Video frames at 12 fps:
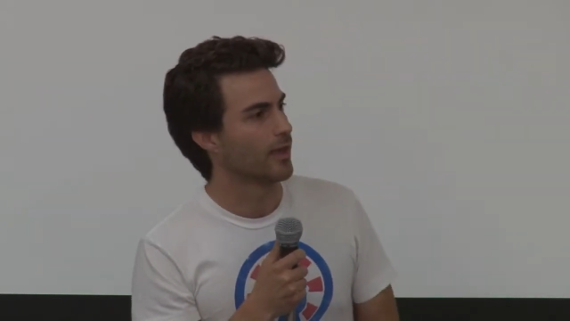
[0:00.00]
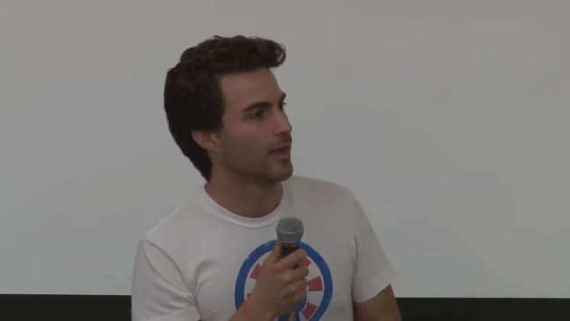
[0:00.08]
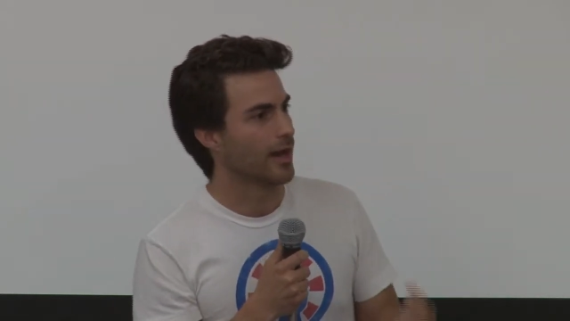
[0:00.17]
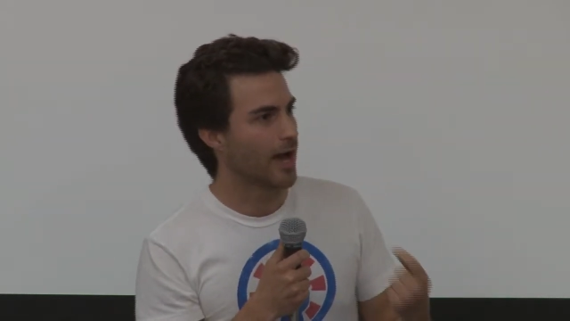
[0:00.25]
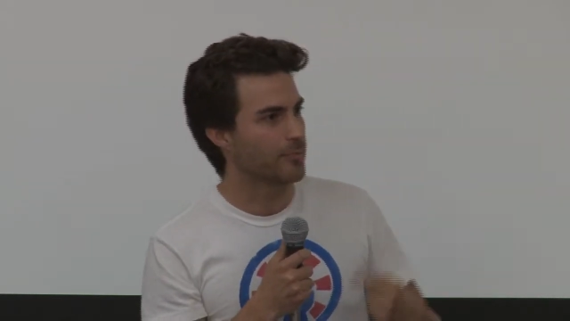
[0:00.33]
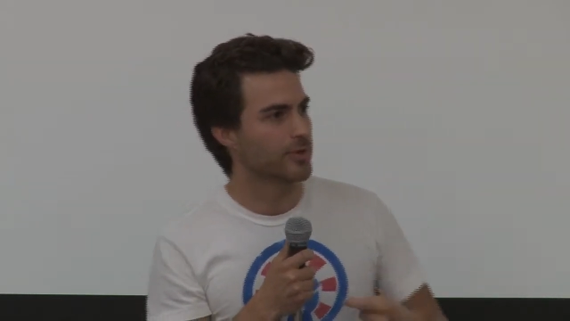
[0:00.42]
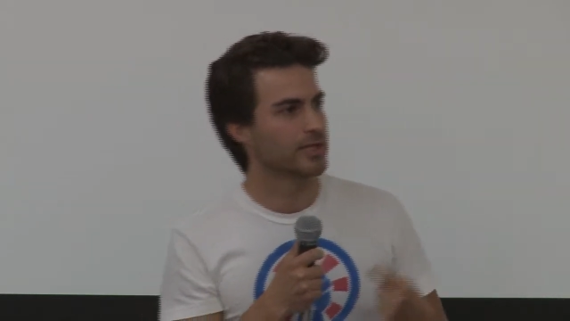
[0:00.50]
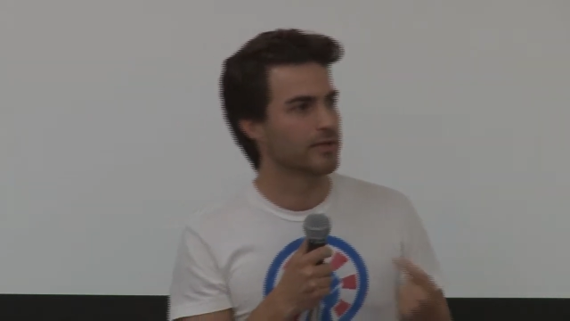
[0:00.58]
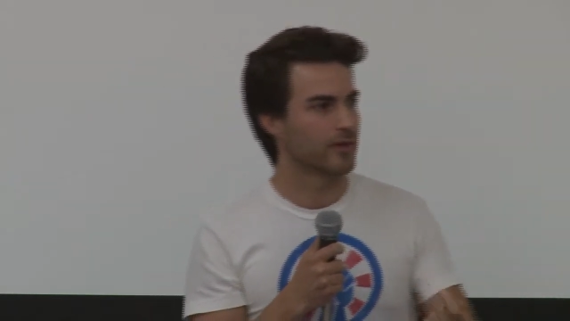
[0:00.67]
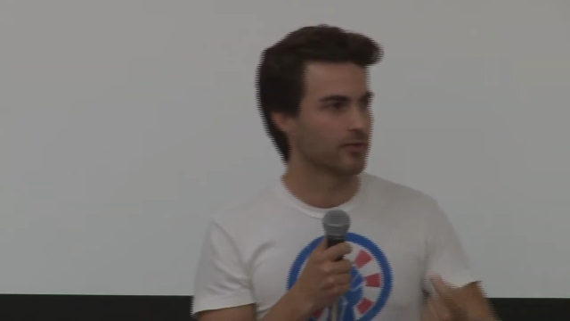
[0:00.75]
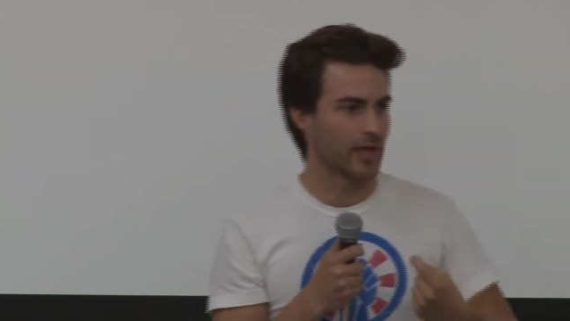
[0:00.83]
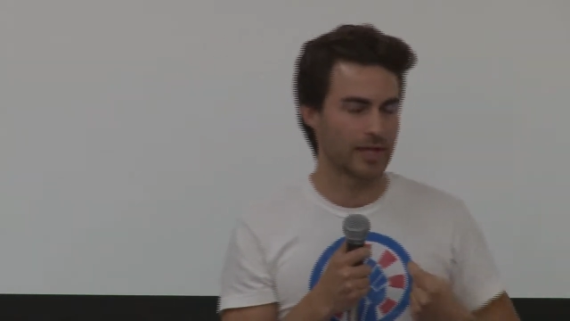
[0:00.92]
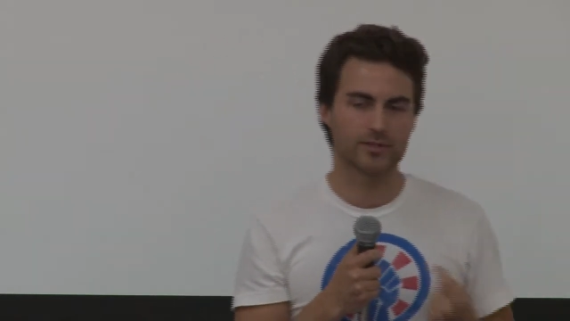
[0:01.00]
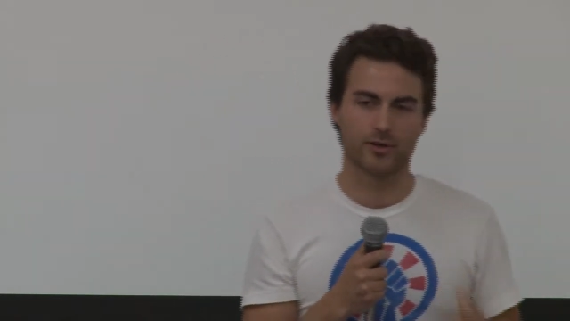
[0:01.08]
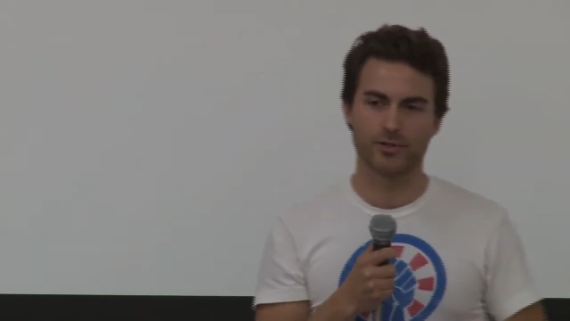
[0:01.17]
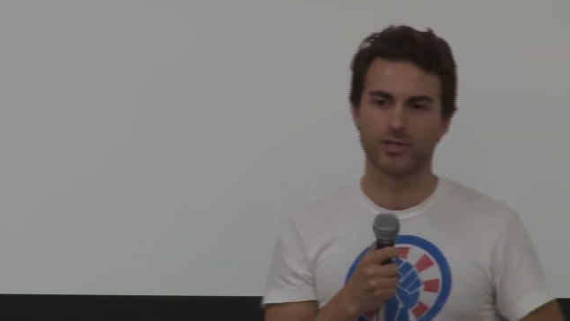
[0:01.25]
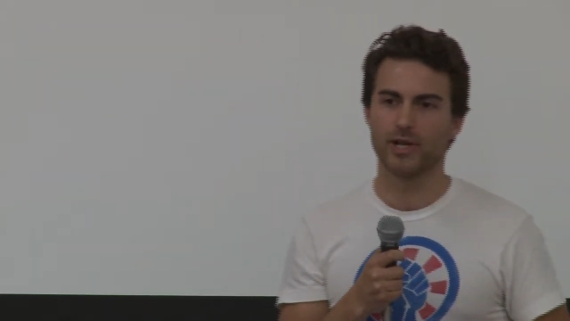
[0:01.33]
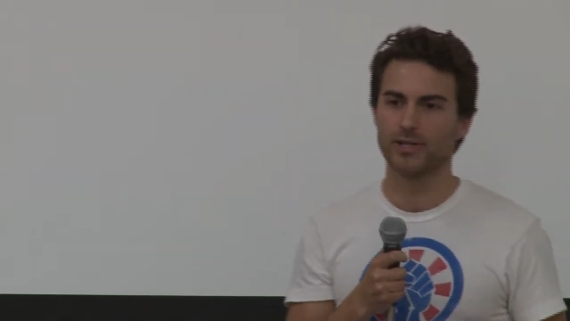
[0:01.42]
And I believe that that's
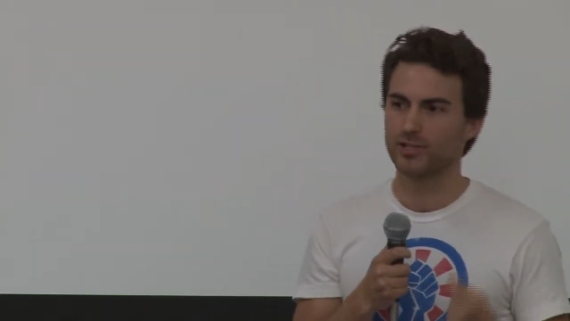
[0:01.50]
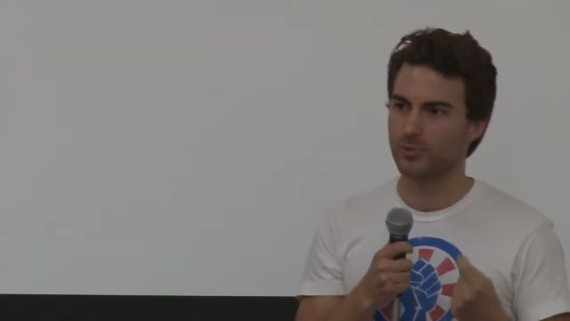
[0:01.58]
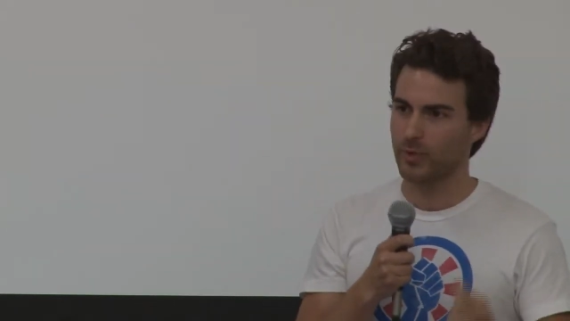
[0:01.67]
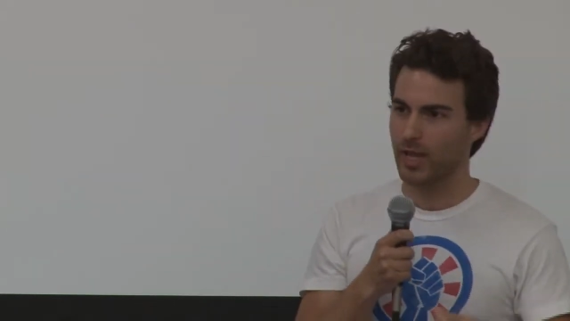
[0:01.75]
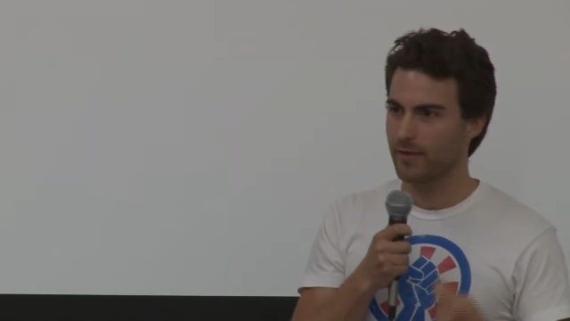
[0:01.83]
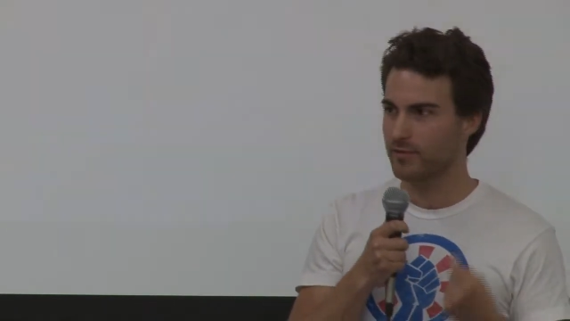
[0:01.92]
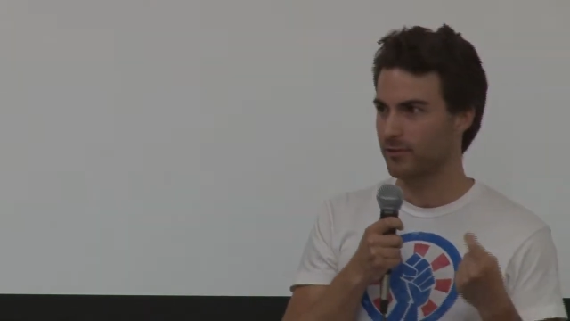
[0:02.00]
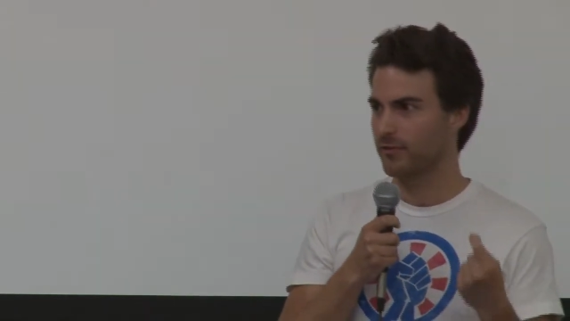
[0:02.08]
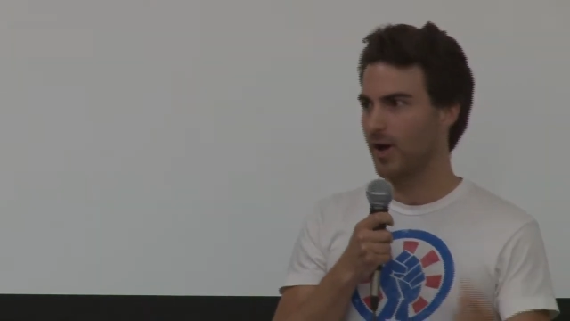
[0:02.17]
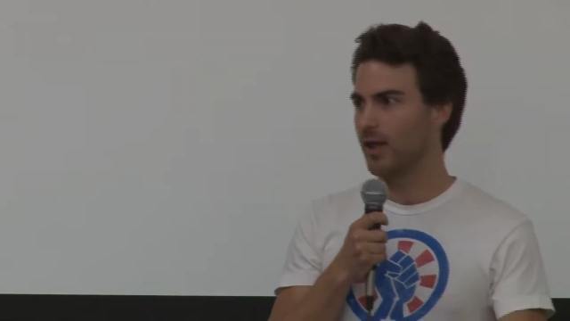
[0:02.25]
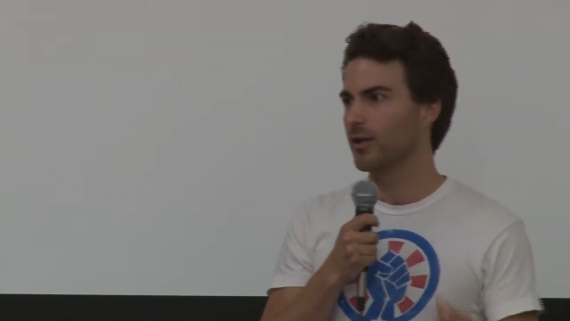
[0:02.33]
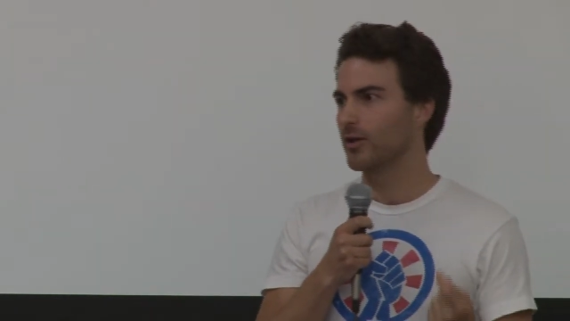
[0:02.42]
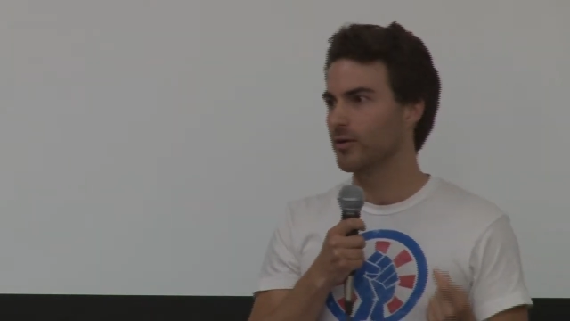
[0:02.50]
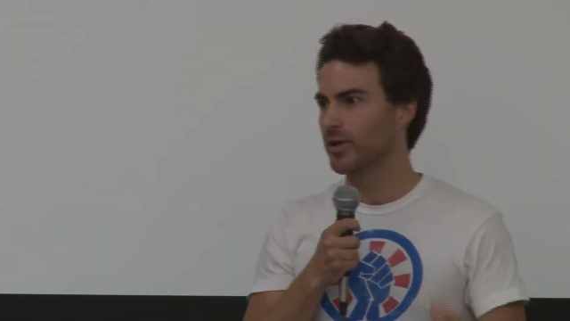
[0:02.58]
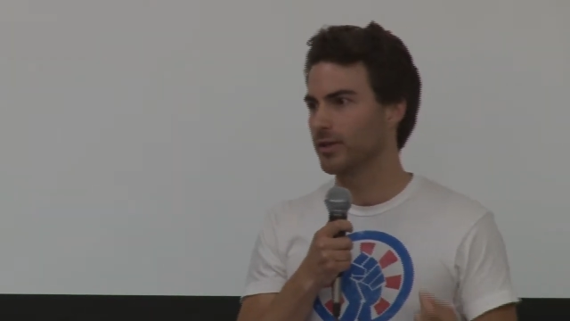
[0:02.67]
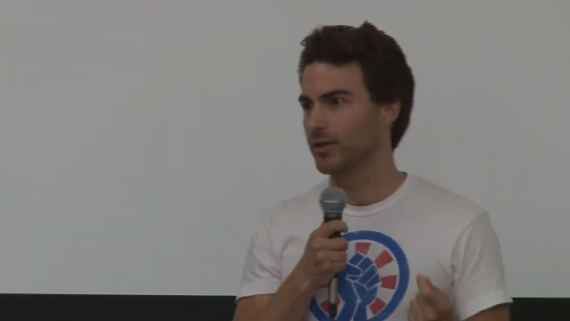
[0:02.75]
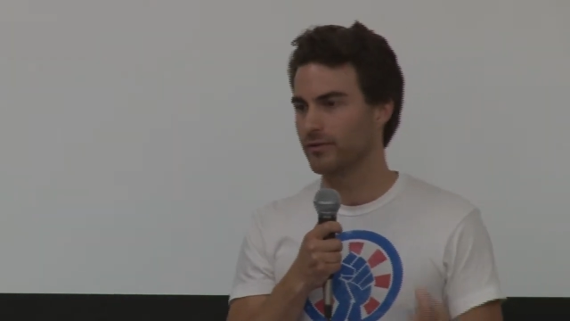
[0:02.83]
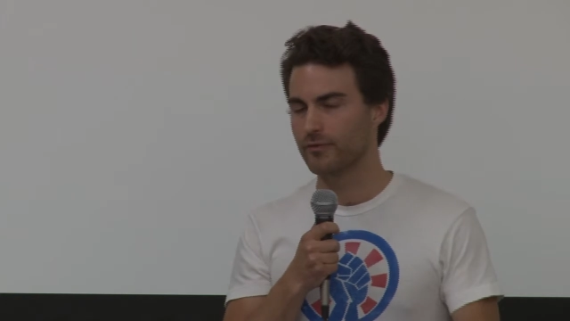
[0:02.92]
our challenge. We have to follow
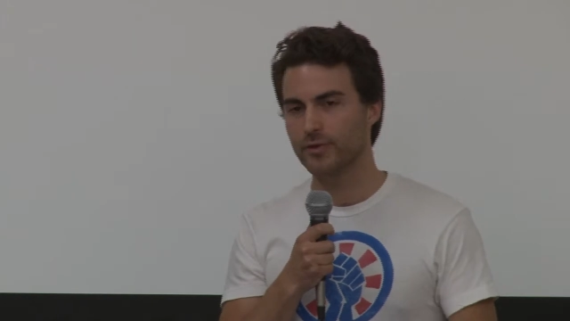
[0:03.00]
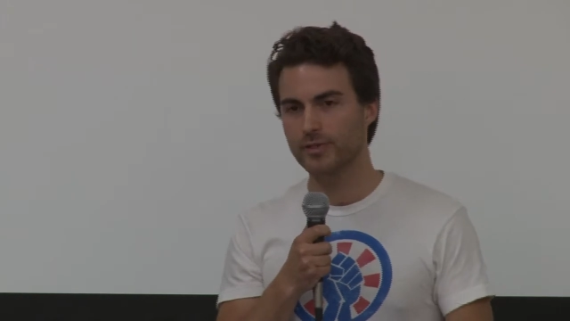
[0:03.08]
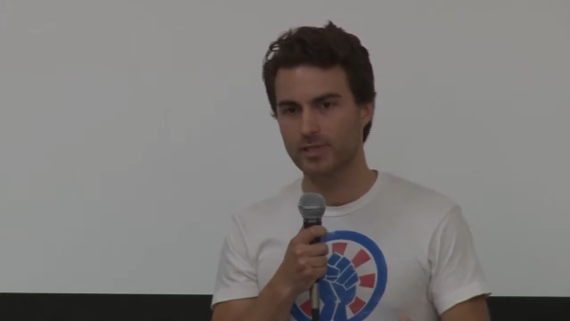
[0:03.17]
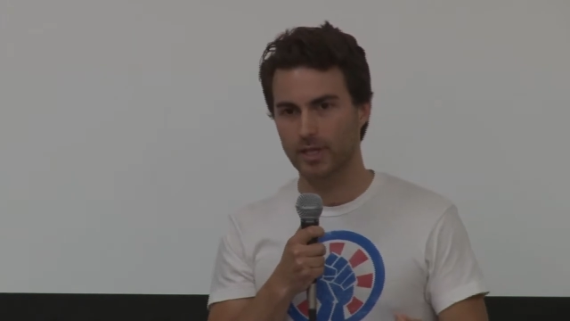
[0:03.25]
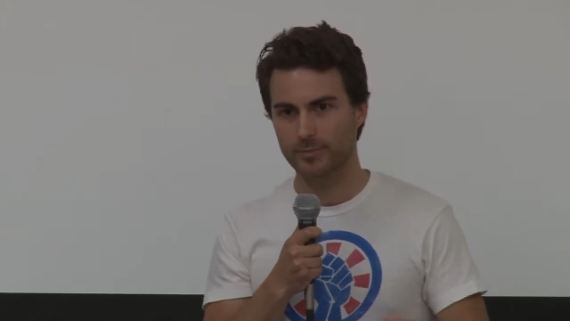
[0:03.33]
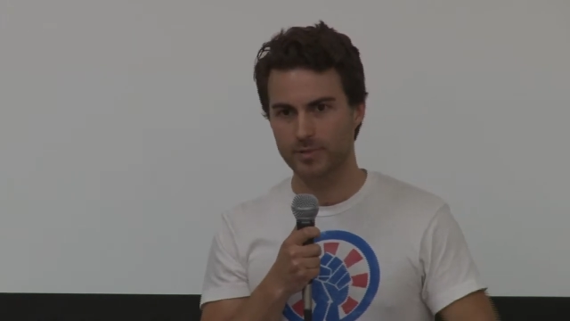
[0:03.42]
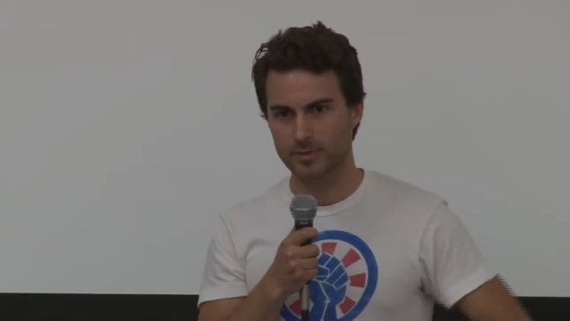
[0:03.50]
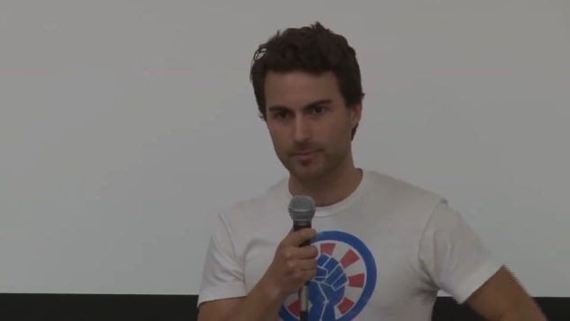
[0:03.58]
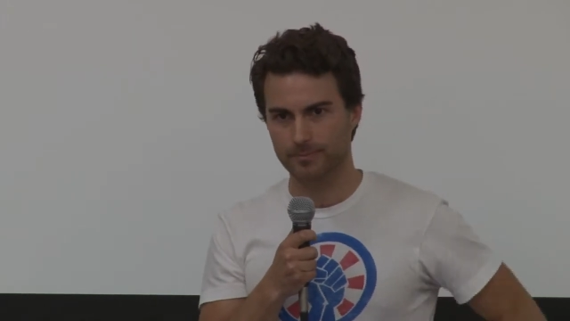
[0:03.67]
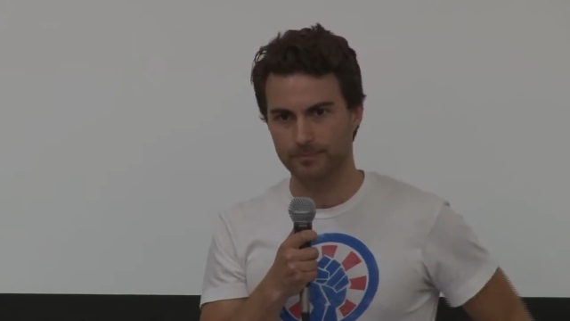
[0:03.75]
in their footsteps.